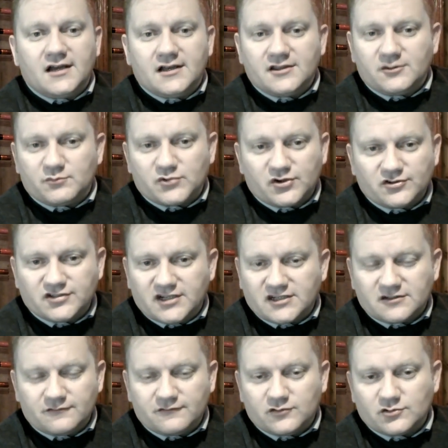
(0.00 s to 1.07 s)
The project
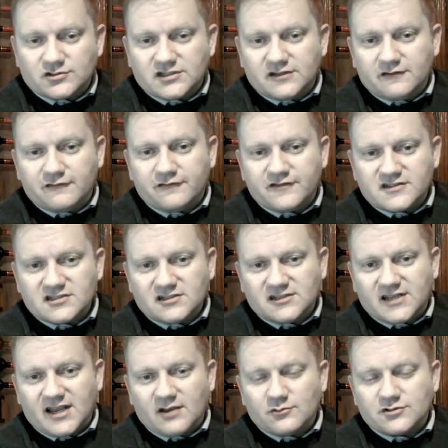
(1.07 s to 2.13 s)
unfortunately fizzled
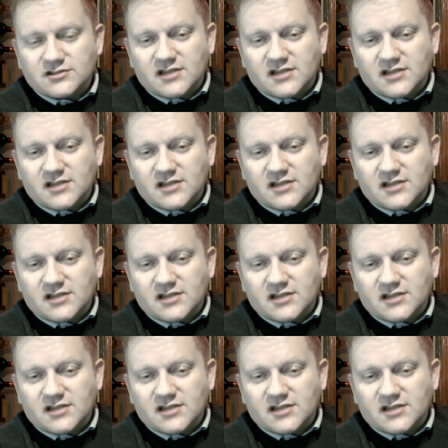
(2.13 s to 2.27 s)
out